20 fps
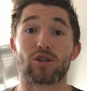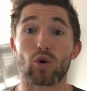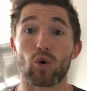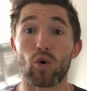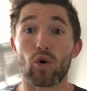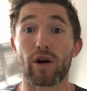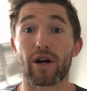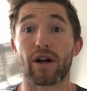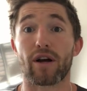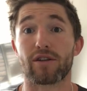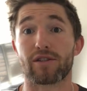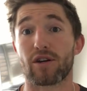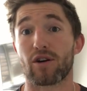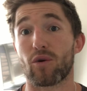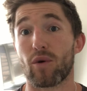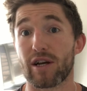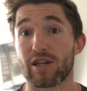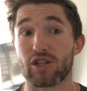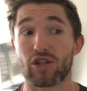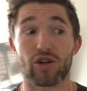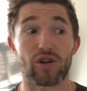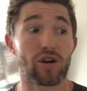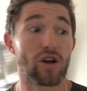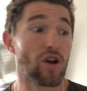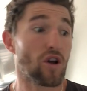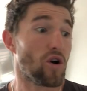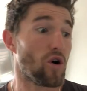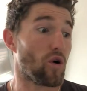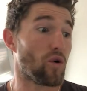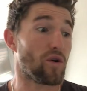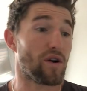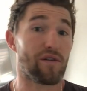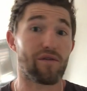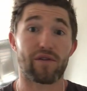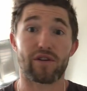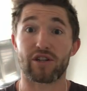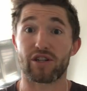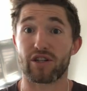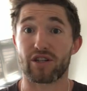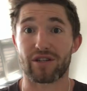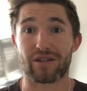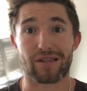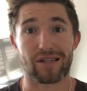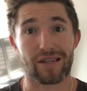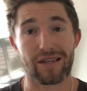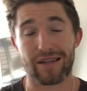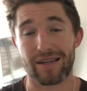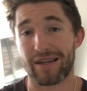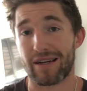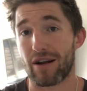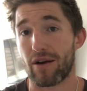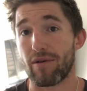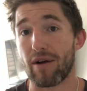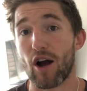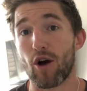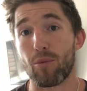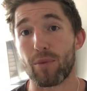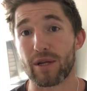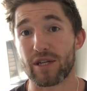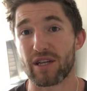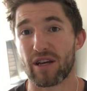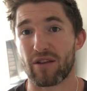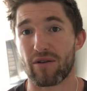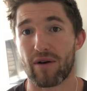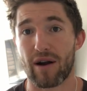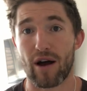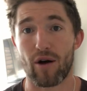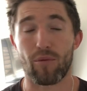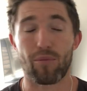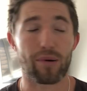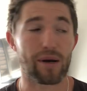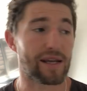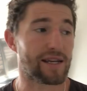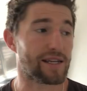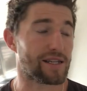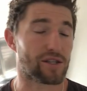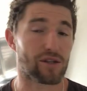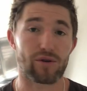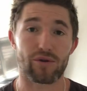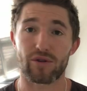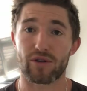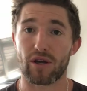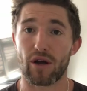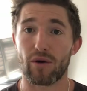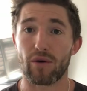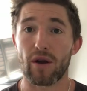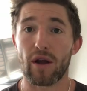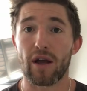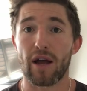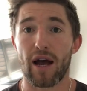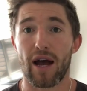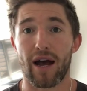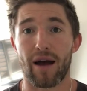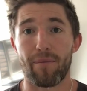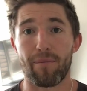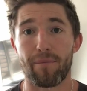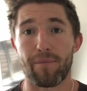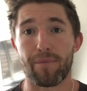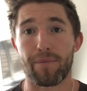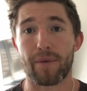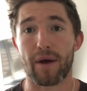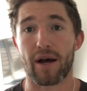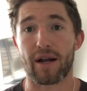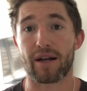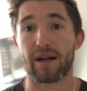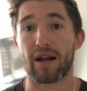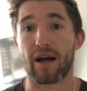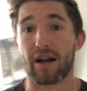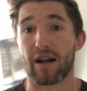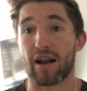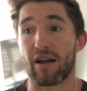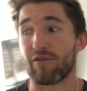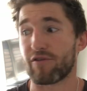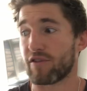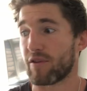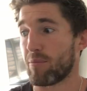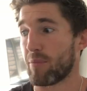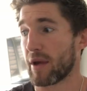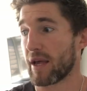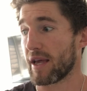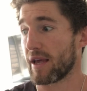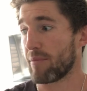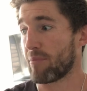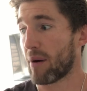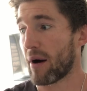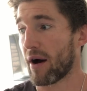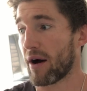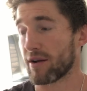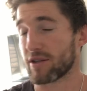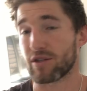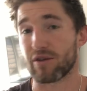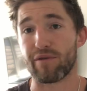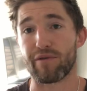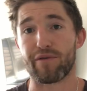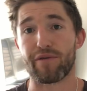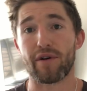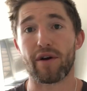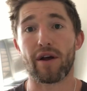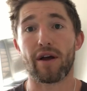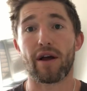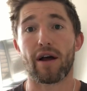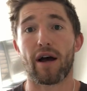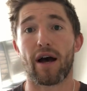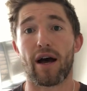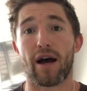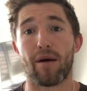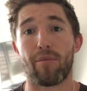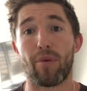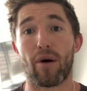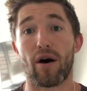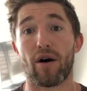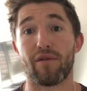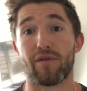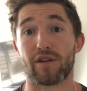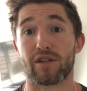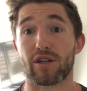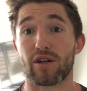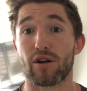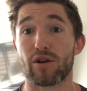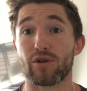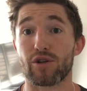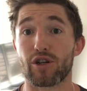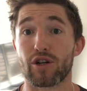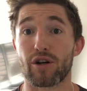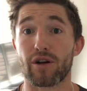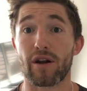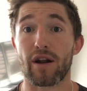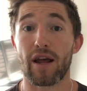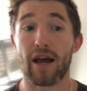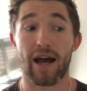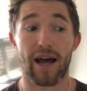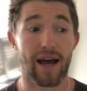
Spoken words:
talk and ask a question, or even just, you know, help each other out, please do so. I'd love to be part of a solution,